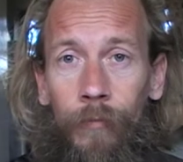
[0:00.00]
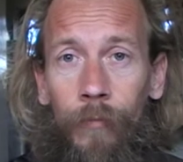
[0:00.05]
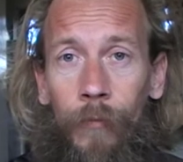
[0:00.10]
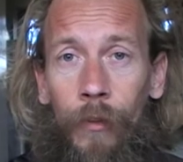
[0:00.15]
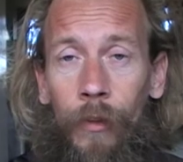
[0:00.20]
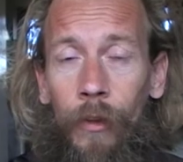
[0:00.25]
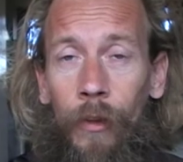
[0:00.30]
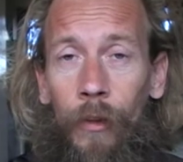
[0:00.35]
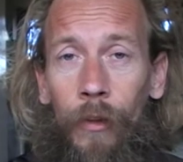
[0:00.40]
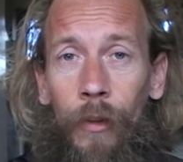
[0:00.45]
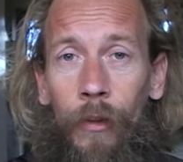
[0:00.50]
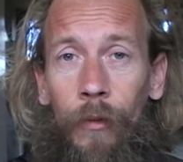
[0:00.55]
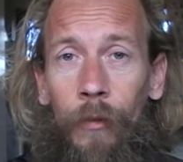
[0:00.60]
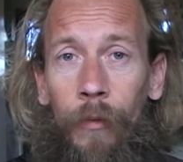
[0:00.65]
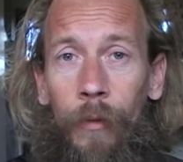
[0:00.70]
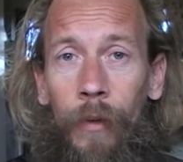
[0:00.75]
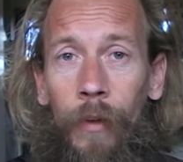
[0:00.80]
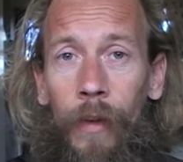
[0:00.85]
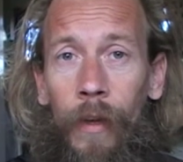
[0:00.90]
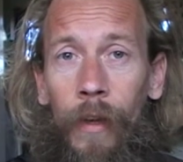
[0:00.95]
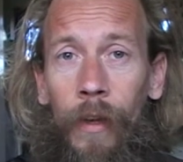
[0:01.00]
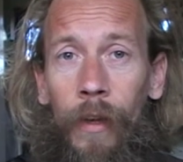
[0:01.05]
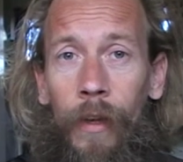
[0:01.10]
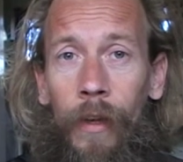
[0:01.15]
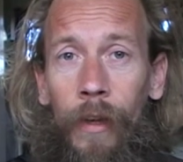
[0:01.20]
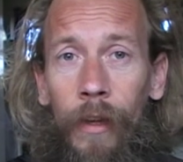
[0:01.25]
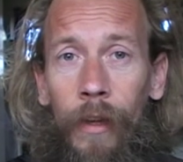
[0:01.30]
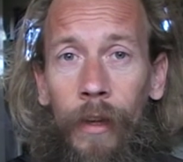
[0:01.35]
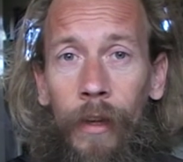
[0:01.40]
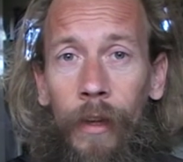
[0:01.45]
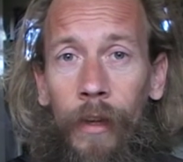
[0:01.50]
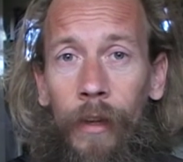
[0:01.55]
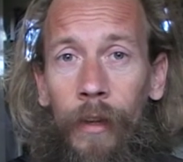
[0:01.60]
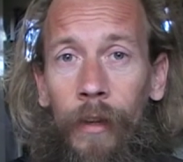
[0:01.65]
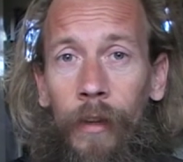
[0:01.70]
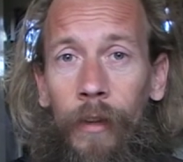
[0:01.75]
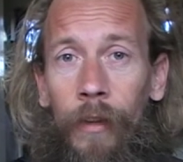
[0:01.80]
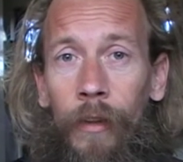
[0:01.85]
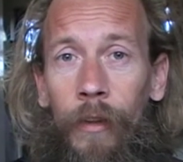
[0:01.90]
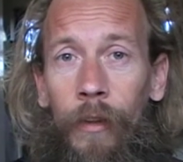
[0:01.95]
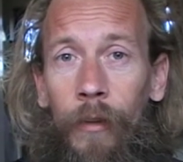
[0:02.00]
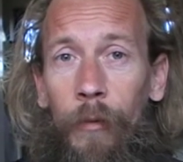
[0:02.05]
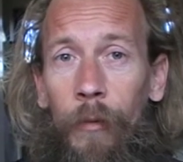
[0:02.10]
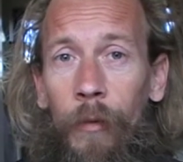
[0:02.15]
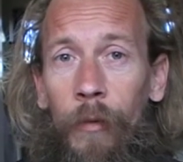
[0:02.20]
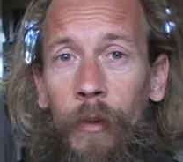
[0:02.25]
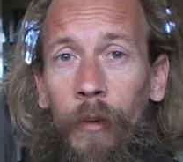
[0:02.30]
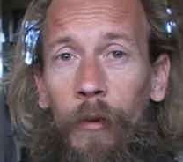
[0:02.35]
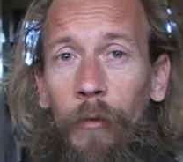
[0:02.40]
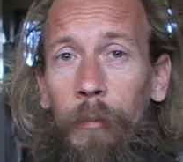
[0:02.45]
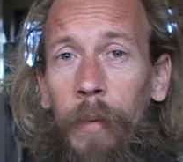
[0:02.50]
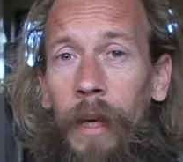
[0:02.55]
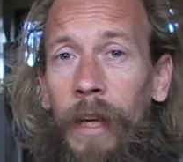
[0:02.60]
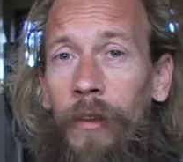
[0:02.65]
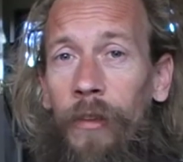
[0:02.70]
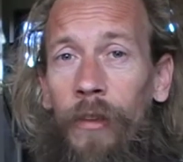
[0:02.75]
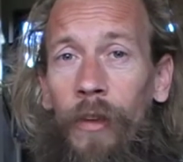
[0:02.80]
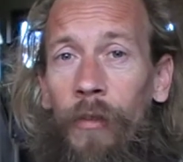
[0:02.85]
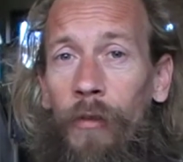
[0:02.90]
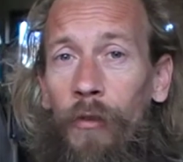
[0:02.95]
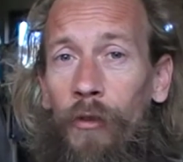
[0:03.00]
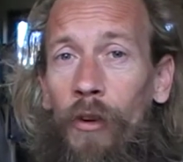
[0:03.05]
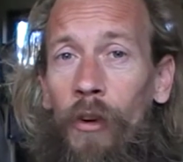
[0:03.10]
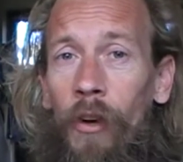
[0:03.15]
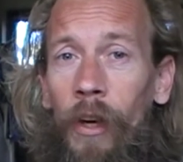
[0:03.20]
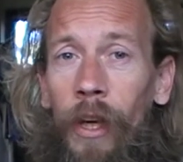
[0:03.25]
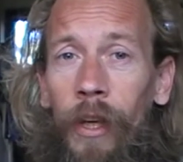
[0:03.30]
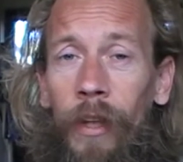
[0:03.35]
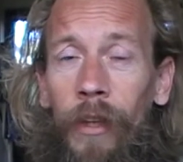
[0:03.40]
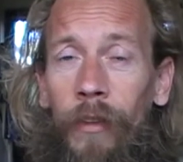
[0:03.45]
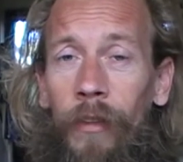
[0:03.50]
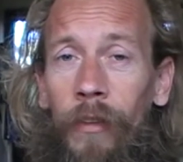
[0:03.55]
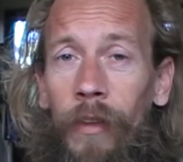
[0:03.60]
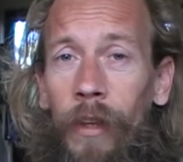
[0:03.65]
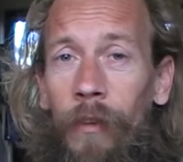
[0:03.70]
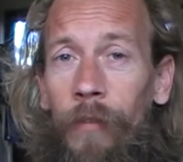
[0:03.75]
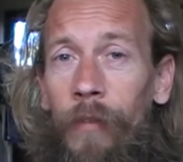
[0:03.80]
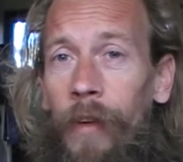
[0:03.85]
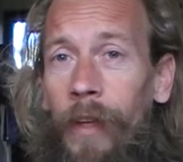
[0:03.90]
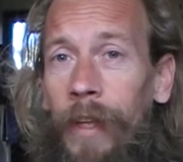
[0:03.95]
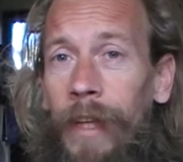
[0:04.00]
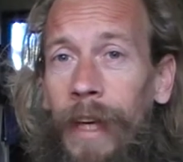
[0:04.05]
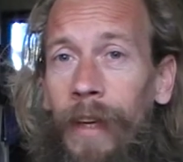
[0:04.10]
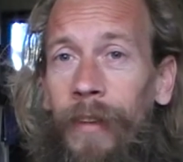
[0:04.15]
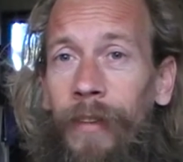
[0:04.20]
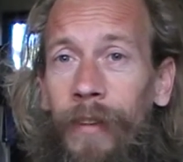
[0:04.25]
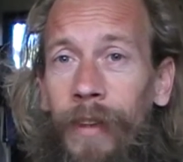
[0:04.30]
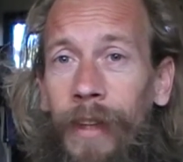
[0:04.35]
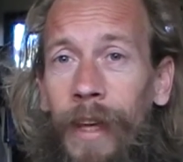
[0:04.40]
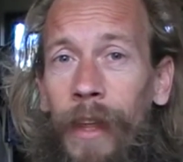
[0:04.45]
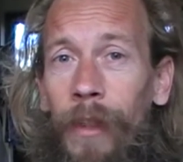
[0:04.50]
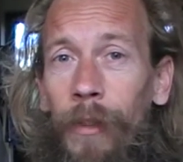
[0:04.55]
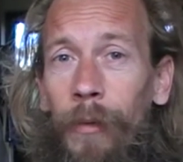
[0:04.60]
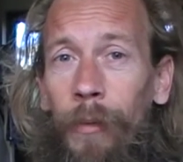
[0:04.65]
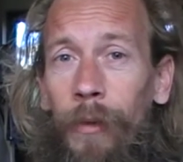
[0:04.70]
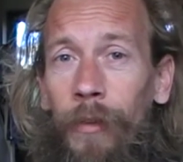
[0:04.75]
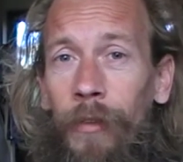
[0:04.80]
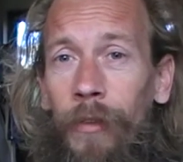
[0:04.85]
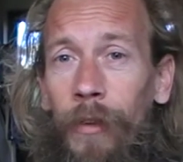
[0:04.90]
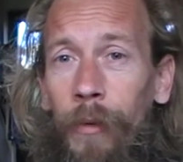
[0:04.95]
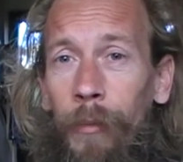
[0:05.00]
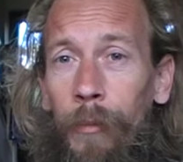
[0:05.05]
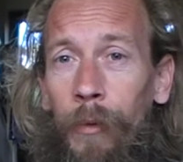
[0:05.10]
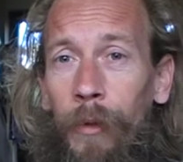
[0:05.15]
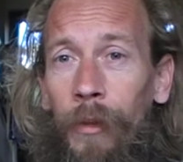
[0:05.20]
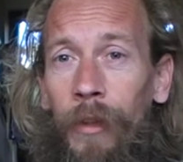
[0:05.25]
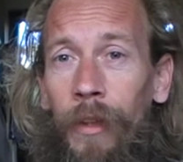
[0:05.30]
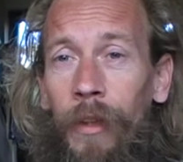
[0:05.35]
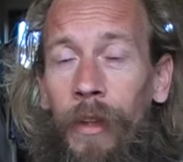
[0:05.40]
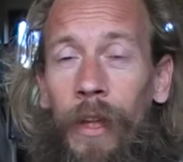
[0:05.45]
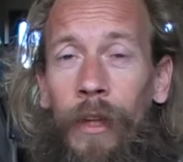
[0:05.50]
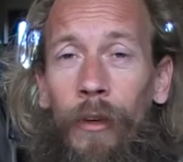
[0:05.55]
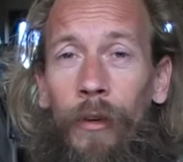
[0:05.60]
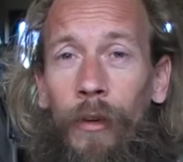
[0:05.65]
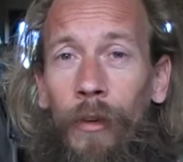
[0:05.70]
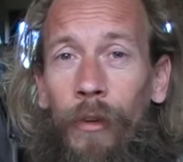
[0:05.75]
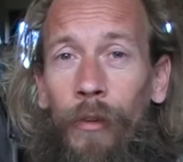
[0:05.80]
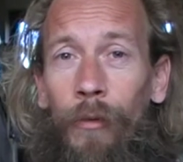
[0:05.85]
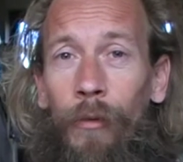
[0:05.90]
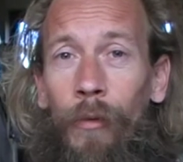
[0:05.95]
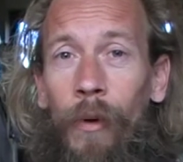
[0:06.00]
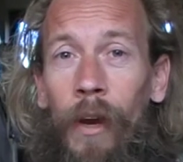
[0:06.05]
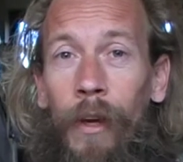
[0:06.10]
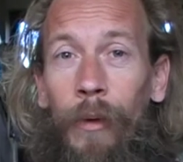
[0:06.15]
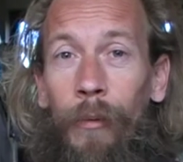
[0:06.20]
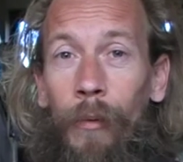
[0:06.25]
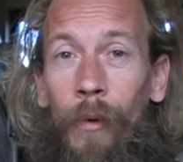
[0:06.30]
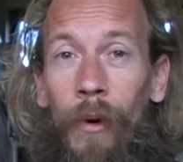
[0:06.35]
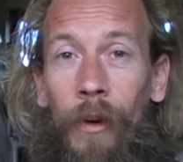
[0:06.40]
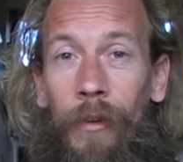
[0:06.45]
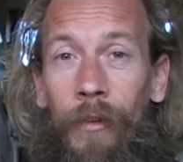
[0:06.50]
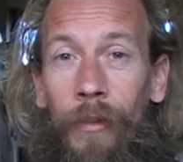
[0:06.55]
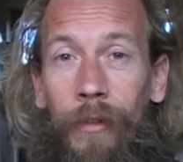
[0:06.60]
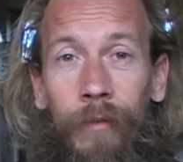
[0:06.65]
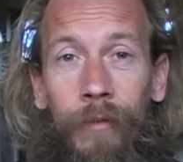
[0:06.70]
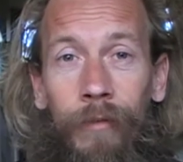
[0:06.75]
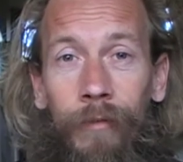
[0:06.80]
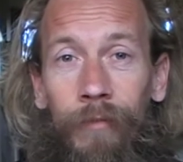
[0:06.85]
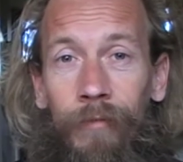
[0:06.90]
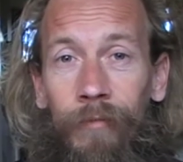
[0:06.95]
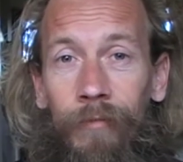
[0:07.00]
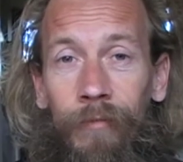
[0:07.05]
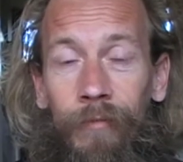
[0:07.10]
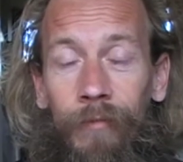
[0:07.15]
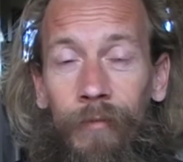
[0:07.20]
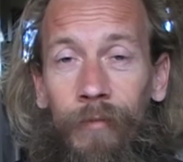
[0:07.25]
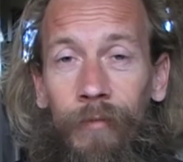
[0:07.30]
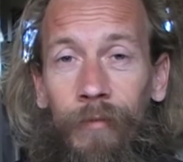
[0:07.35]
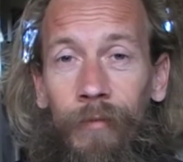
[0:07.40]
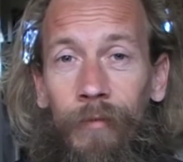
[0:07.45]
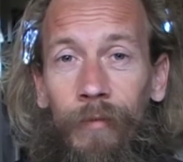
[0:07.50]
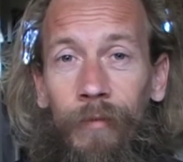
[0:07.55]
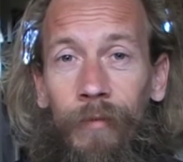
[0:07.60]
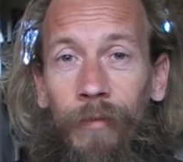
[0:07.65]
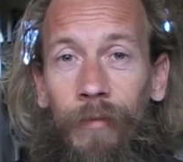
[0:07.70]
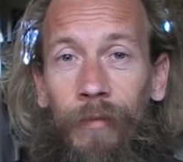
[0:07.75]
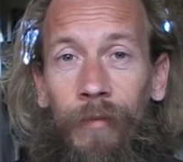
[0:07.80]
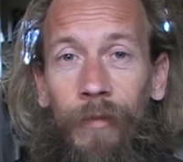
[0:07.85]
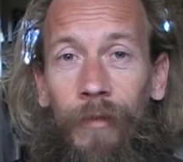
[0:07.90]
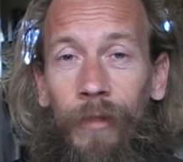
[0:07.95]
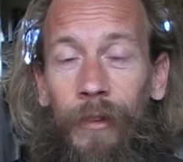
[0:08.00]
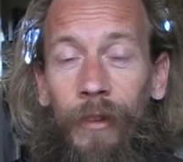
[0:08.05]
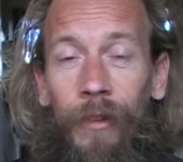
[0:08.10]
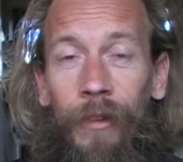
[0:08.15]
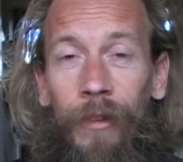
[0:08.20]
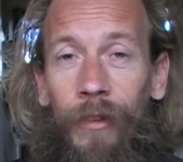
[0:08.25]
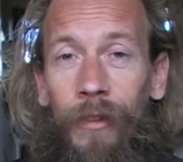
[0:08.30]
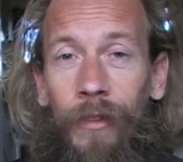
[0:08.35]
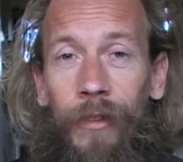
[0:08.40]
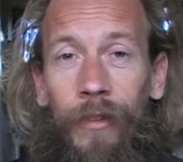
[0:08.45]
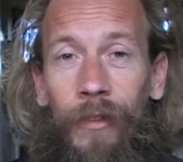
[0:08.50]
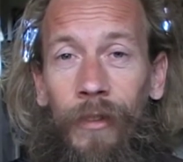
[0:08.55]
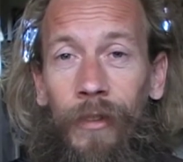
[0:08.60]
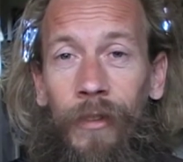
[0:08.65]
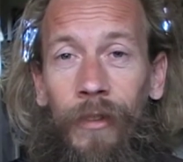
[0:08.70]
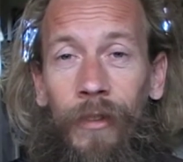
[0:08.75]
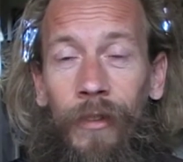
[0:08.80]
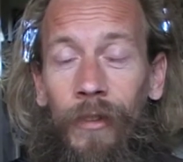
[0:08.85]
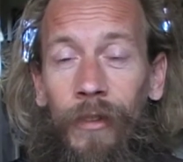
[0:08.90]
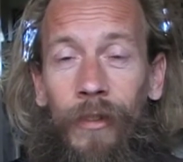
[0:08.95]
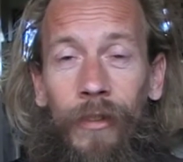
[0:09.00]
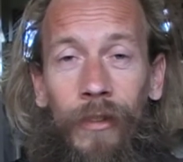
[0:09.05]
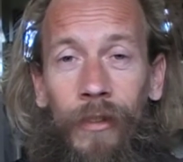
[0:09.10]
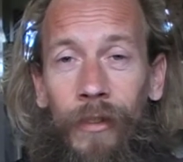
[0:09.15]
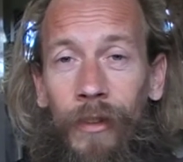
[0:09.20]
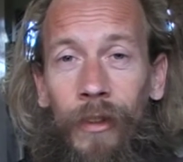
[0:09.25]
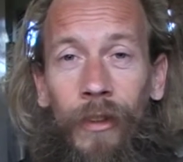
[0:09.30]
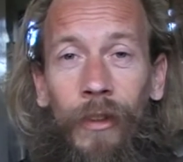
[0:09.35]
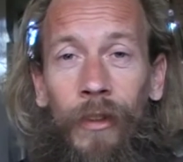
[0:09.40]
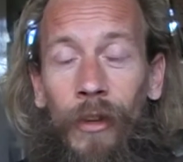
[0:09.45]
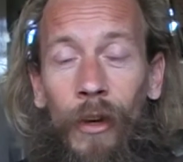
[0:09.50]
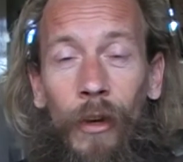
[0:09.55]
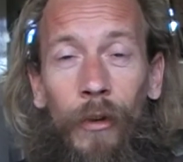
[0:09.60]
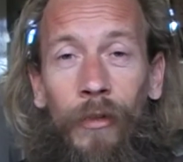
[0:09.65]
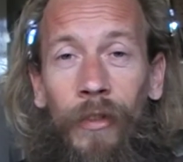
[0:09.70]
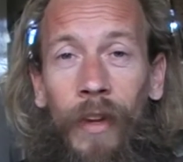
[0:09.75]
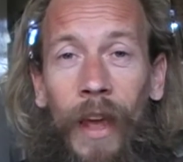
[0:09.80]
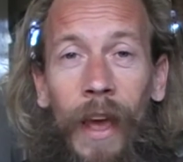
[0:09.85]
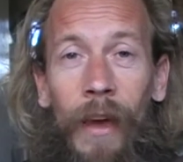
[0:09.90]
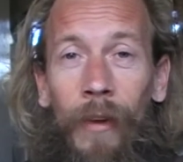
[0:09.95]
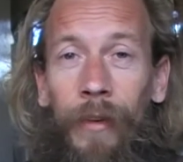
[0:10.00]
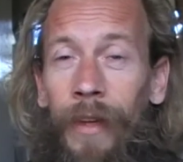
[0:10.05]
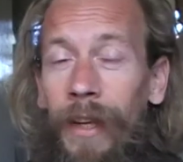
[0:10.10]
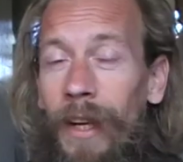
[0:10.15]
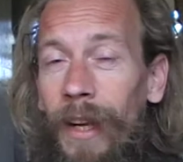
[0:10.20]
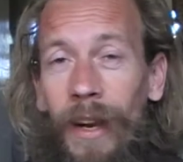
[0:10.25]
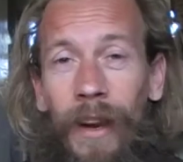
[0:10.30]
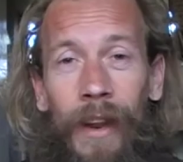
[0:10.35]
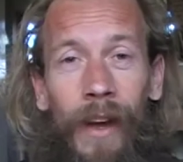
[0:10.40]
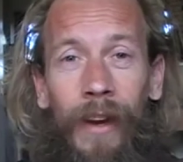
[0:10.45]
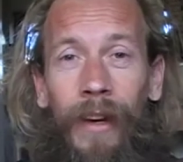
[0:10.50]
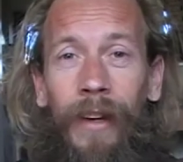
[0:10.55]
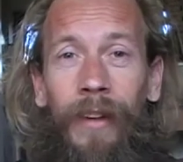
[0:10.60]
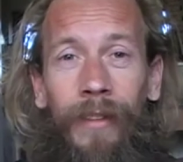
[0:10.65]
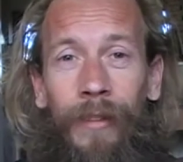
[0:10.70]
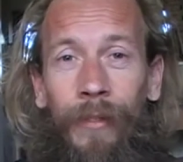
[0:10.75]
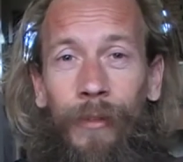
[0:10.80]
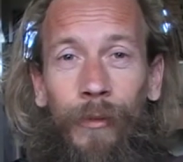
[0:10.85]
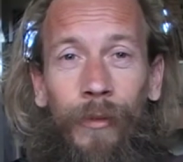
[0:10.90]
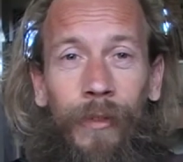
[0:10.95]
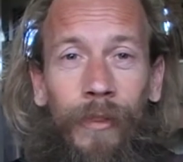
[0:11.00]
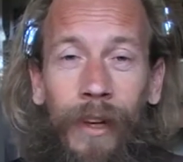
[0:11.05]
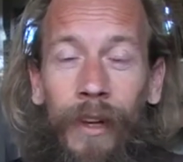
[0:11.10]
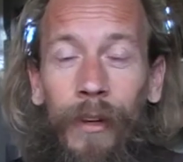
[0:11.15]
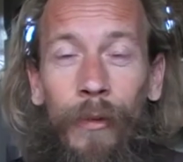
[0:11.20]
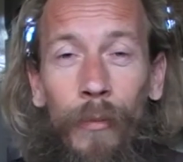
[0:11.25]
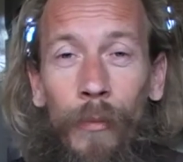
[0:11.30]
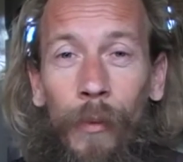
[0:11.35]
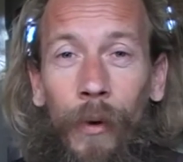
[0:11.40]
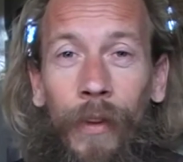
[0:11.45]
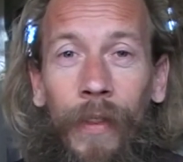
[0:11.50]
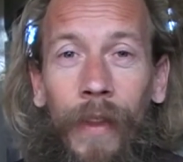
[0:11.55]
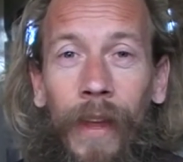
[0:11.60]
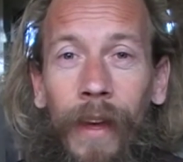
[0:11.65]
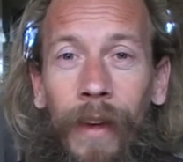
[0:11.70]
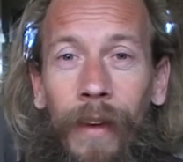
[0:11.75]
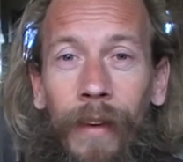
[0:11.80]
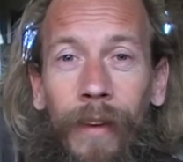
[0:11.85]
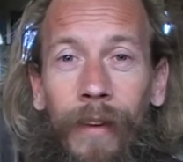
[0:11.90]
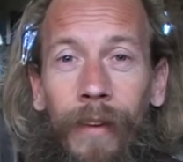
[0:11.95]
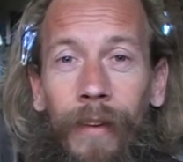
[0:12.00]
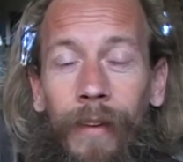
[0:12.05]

you know, there's plenty of joy. I can see if I get together with someone and they're not the right one, it's going to go downhill. I don't want that.